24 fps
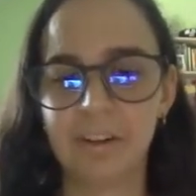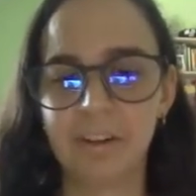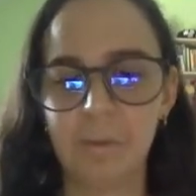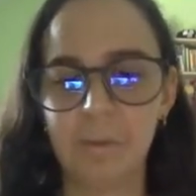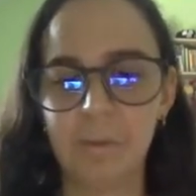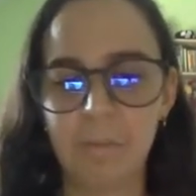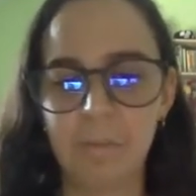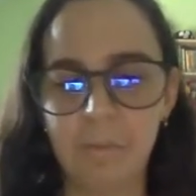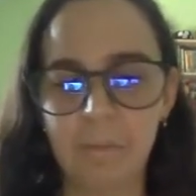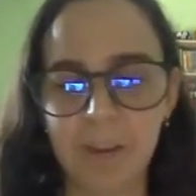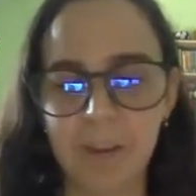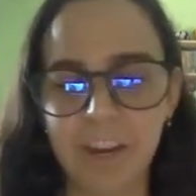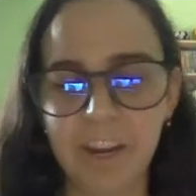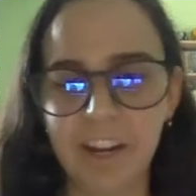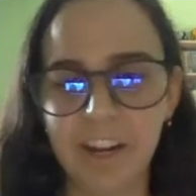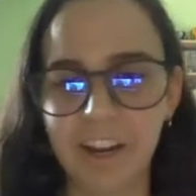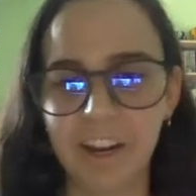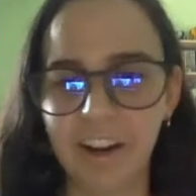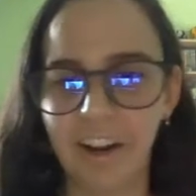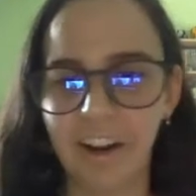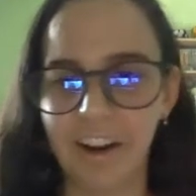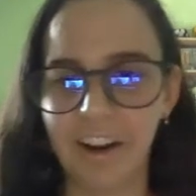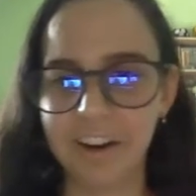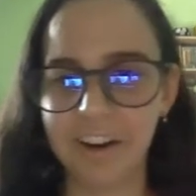meet
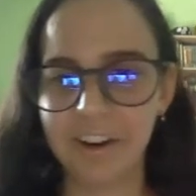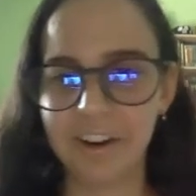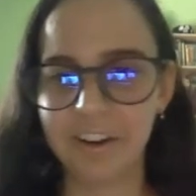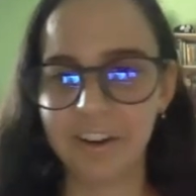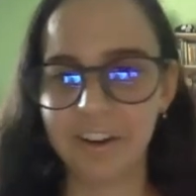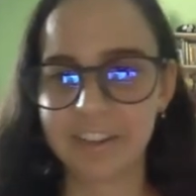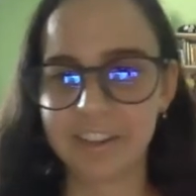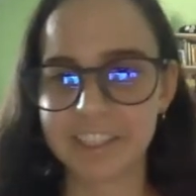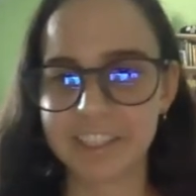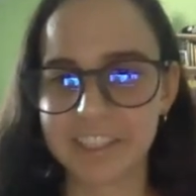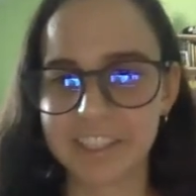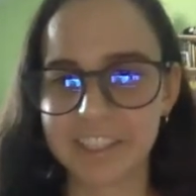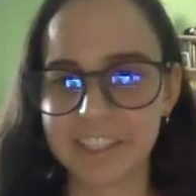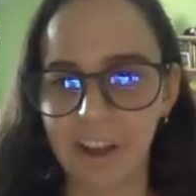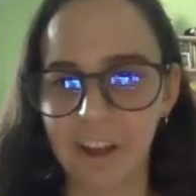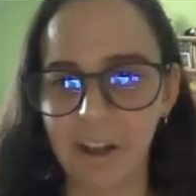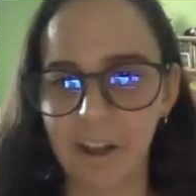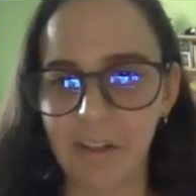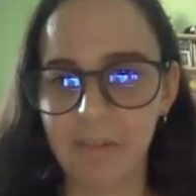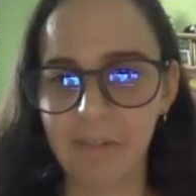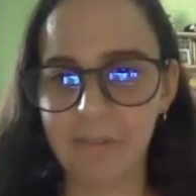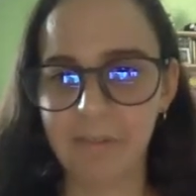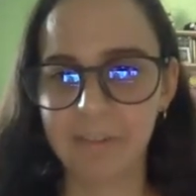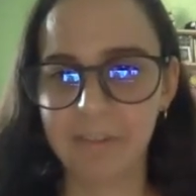and honor
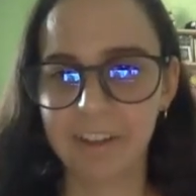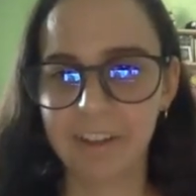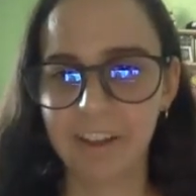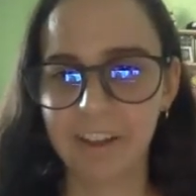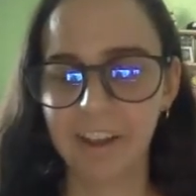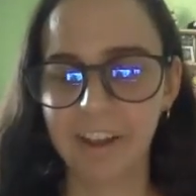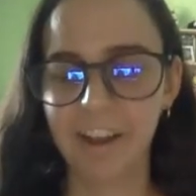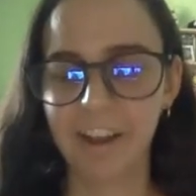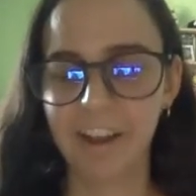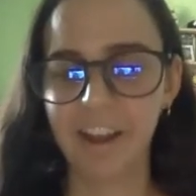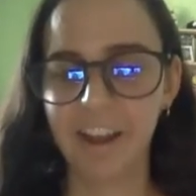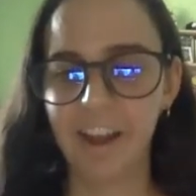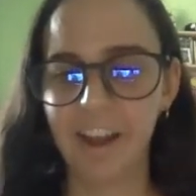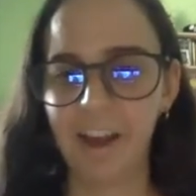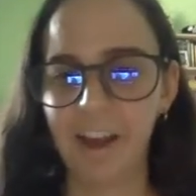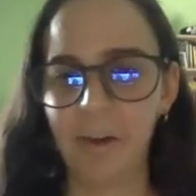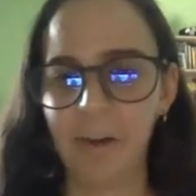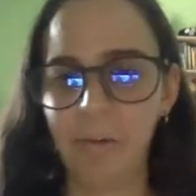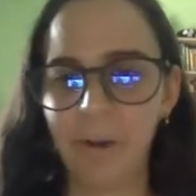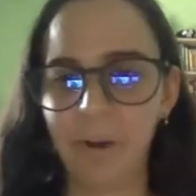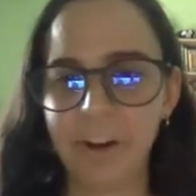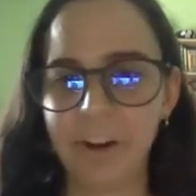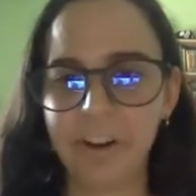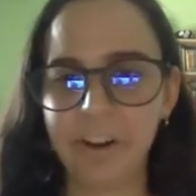yourself
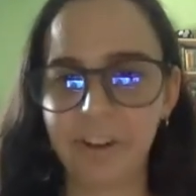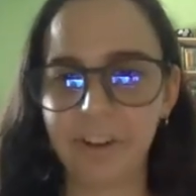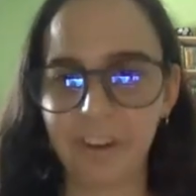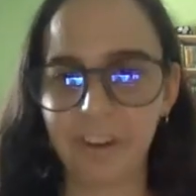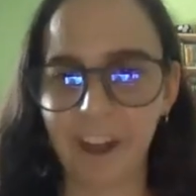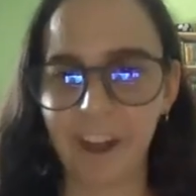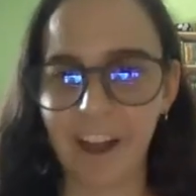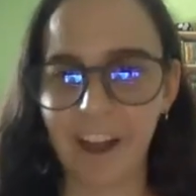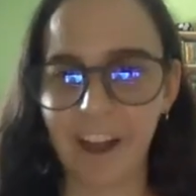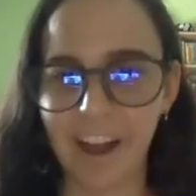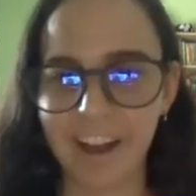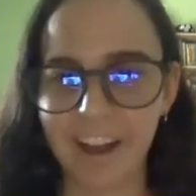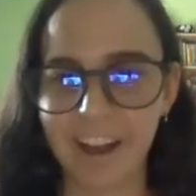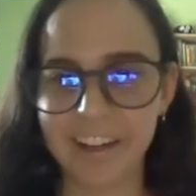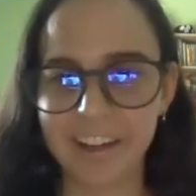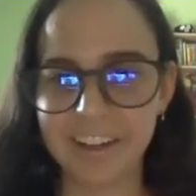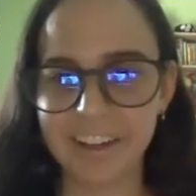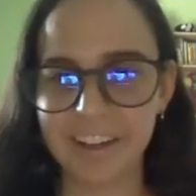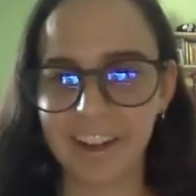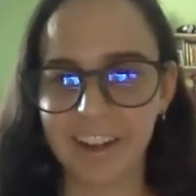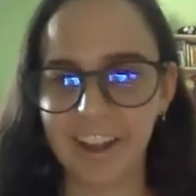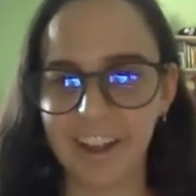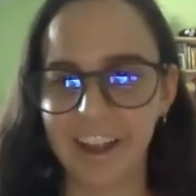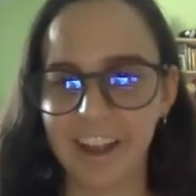where you're at
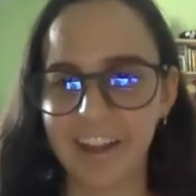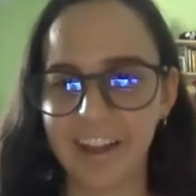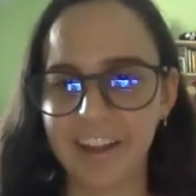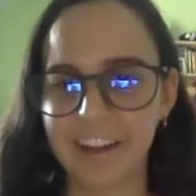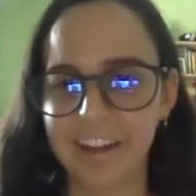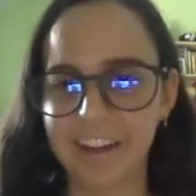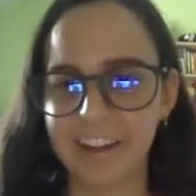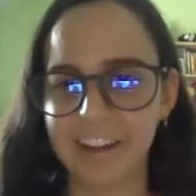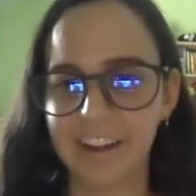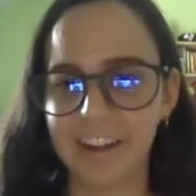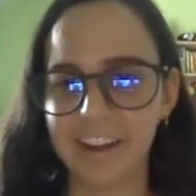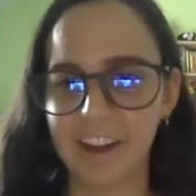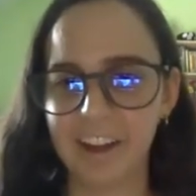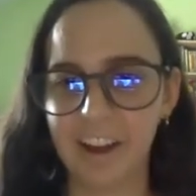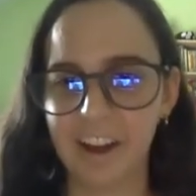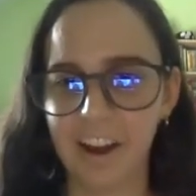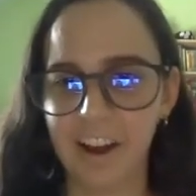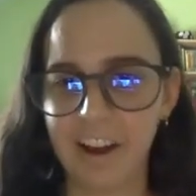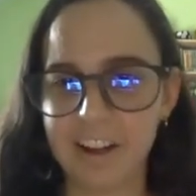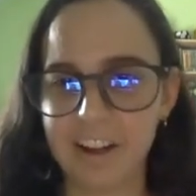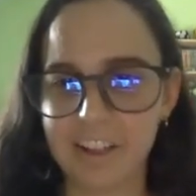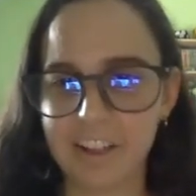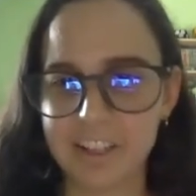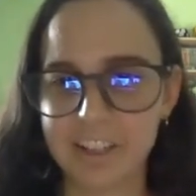and
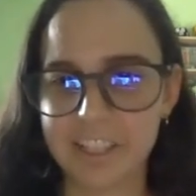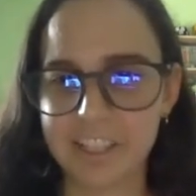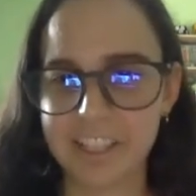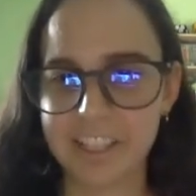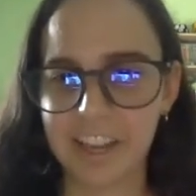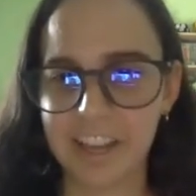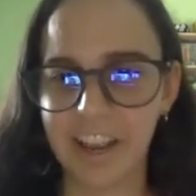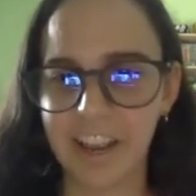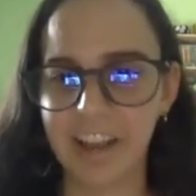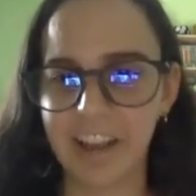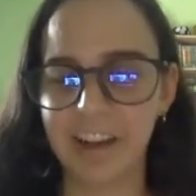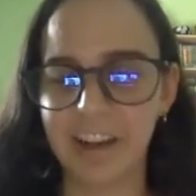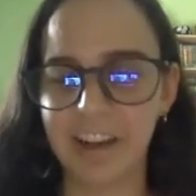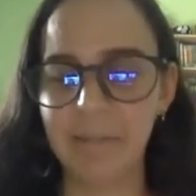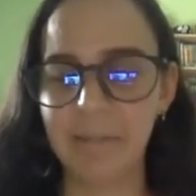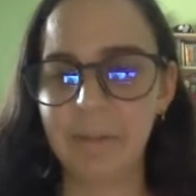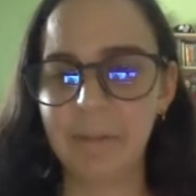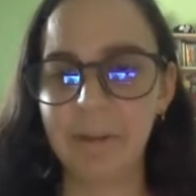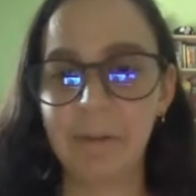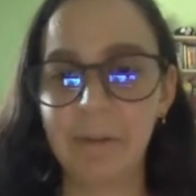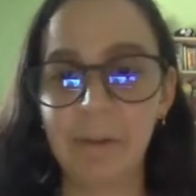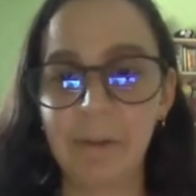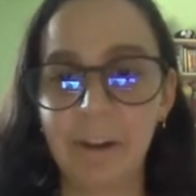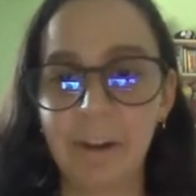understand and be
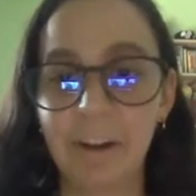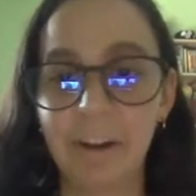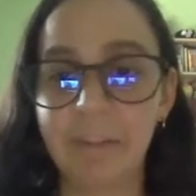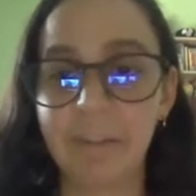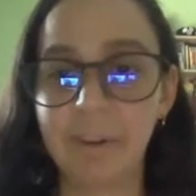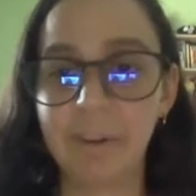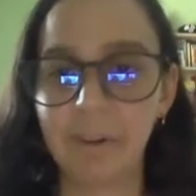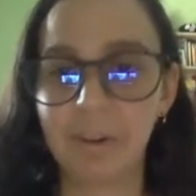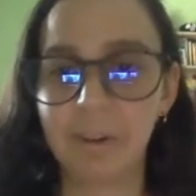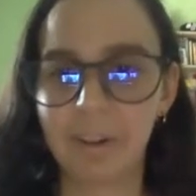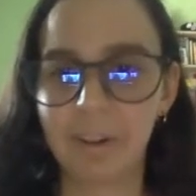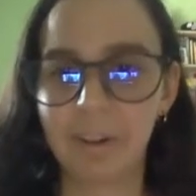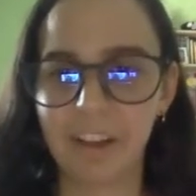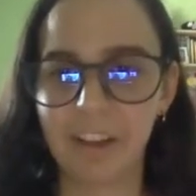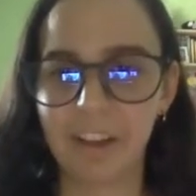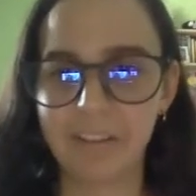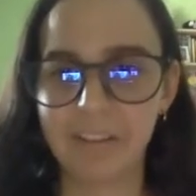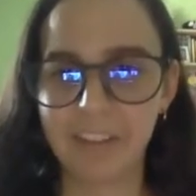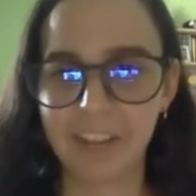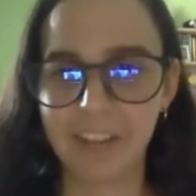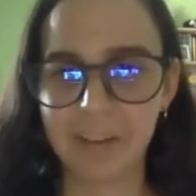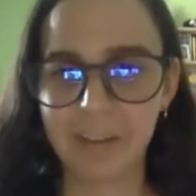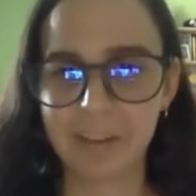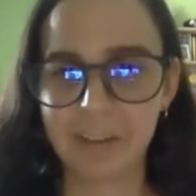aware of your love
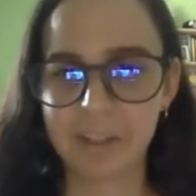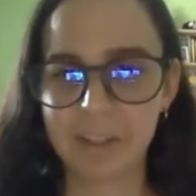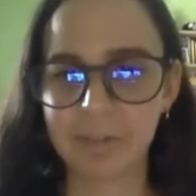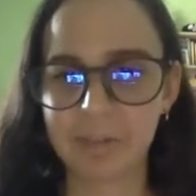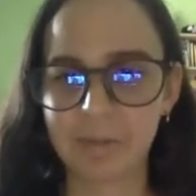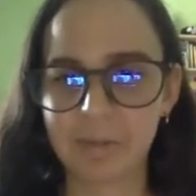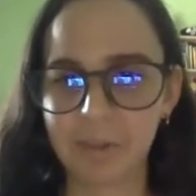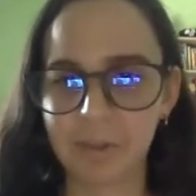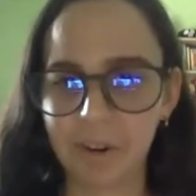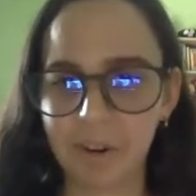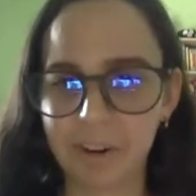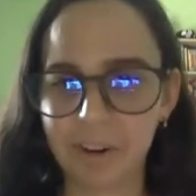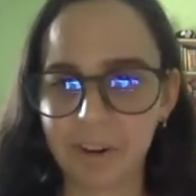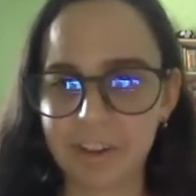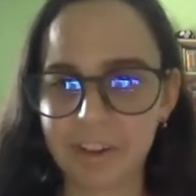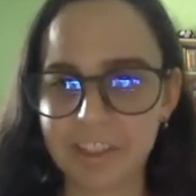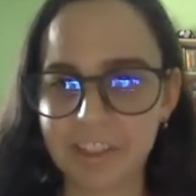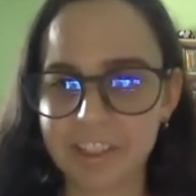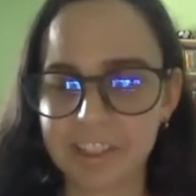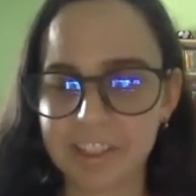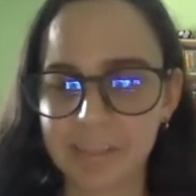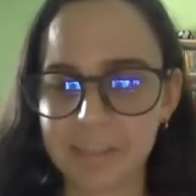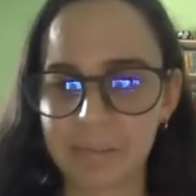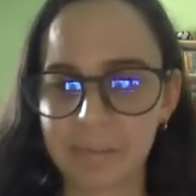language
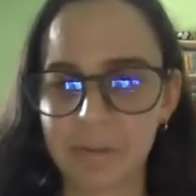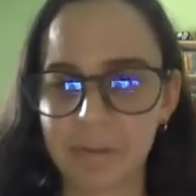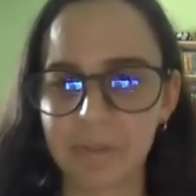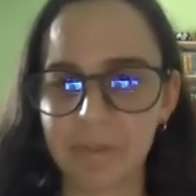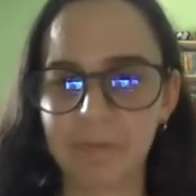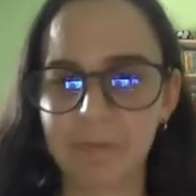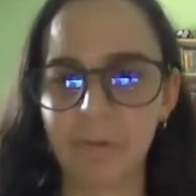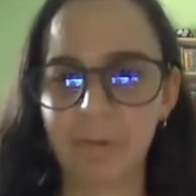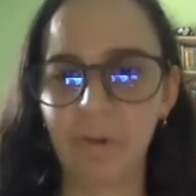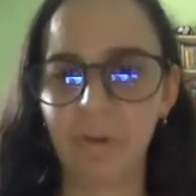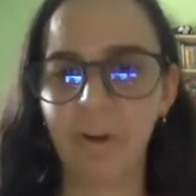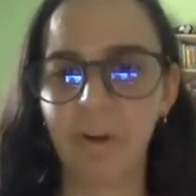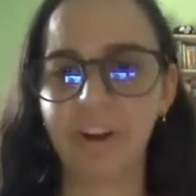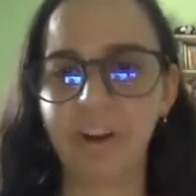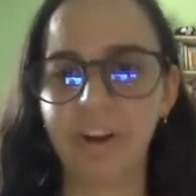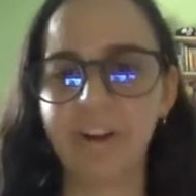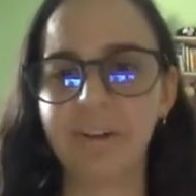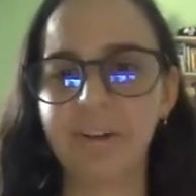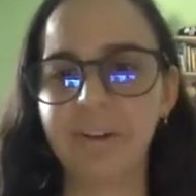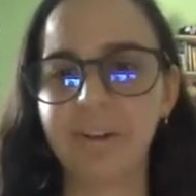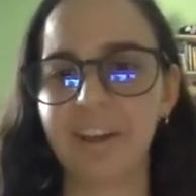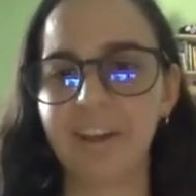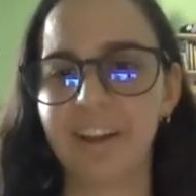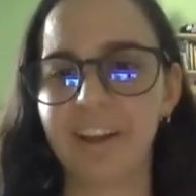first before
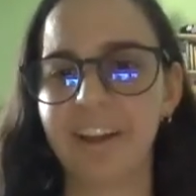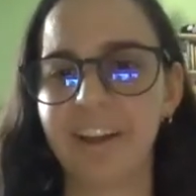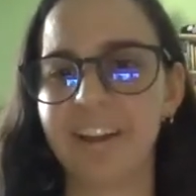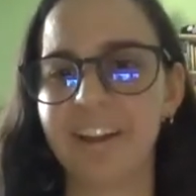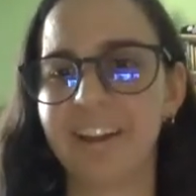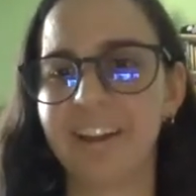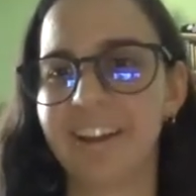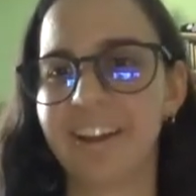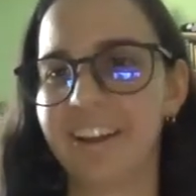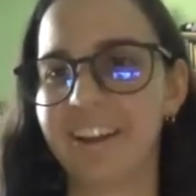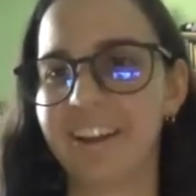you can